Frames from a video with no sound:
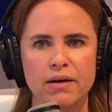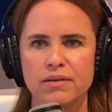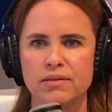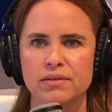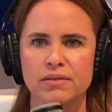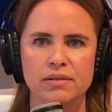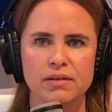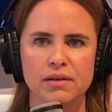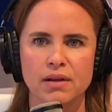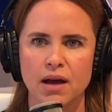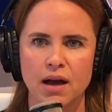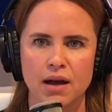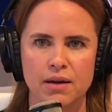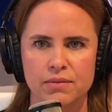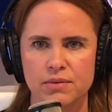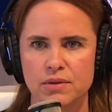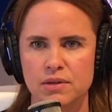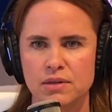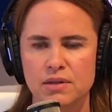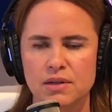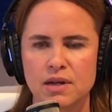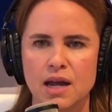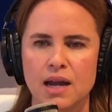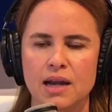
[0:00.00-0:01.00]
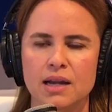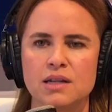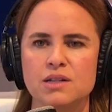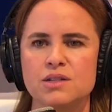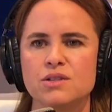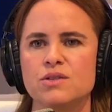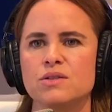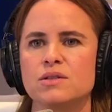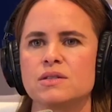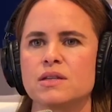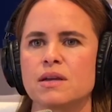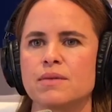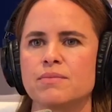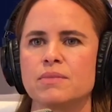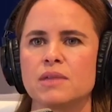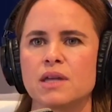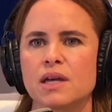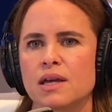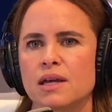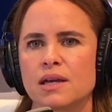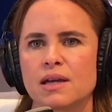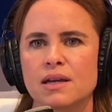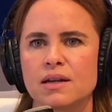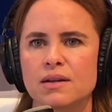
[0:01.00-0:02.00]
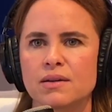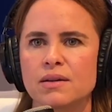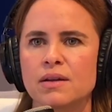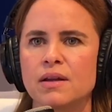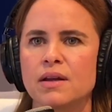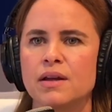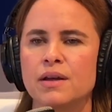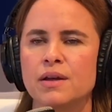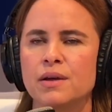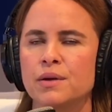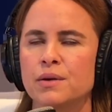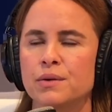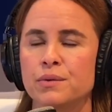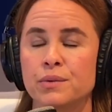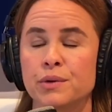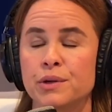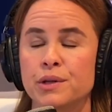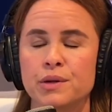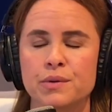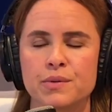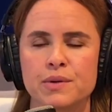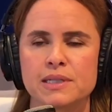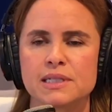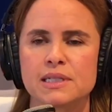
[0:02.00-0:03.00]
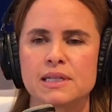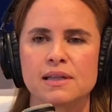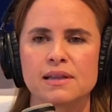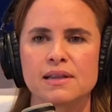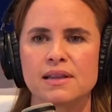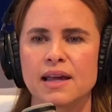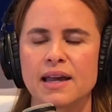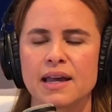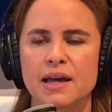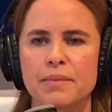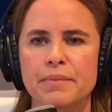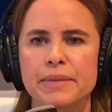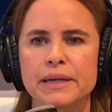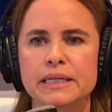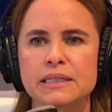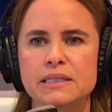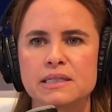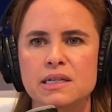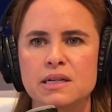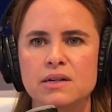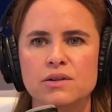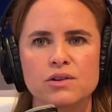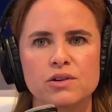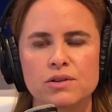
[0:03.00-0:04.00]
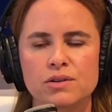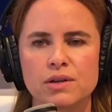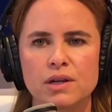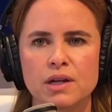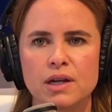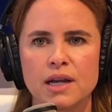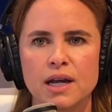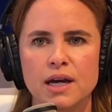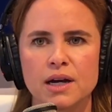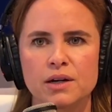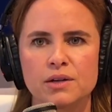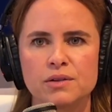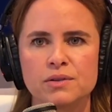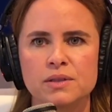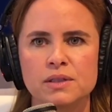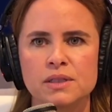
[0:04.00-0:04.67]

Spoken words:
And I would kind of do the same thing. And it really wasn't like a big deal, you know,